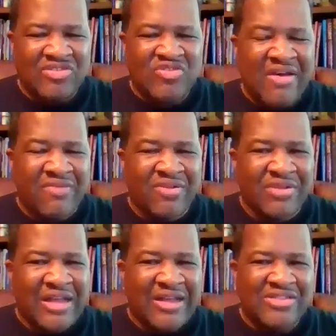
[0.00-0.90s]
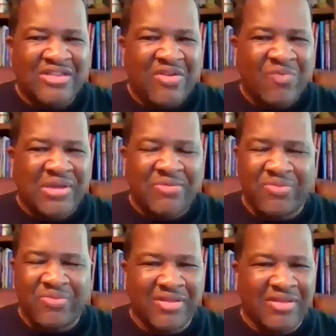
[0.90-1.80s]
travel, so that we
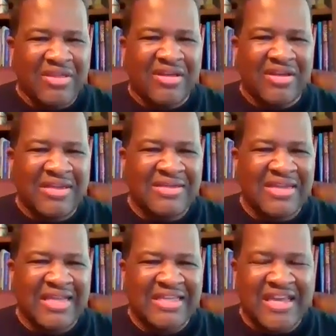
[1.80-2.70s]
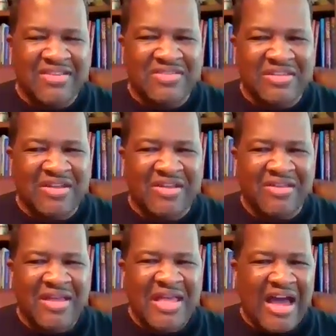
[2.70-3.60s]
can really engage
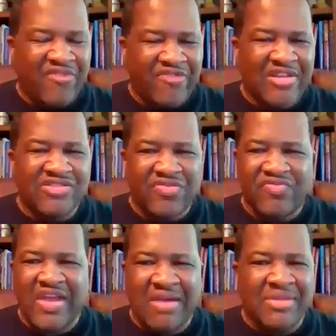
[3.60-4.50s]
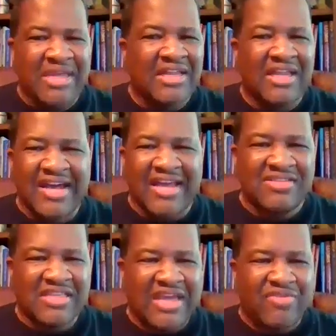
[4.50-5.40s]
our friends, family, and
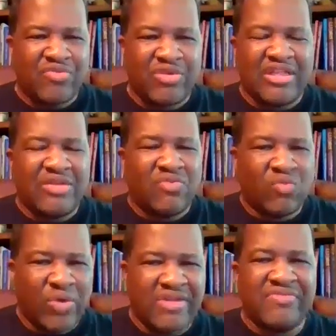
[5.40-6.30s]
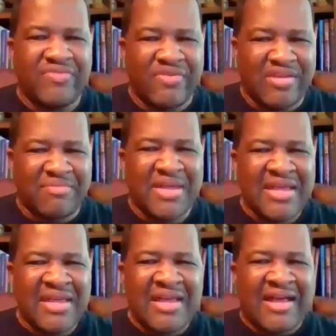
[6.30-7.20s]
clients and really win for them.
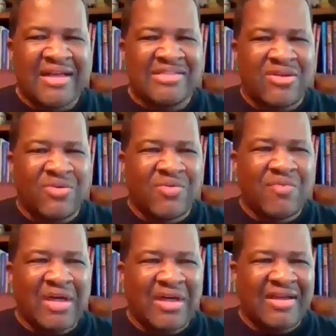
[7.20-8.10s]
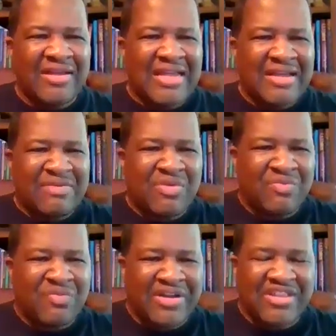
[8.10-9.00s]
So
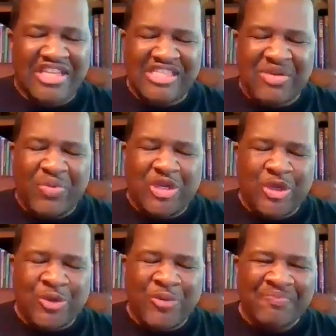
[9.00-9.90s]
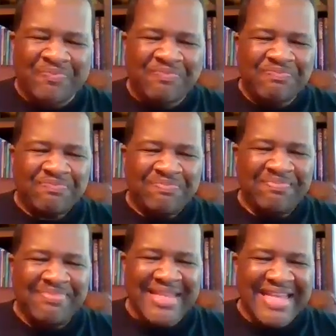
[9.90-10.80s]
one of the things that we do
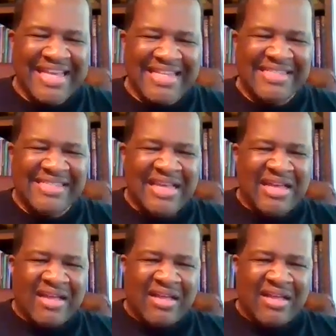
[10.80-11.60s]
is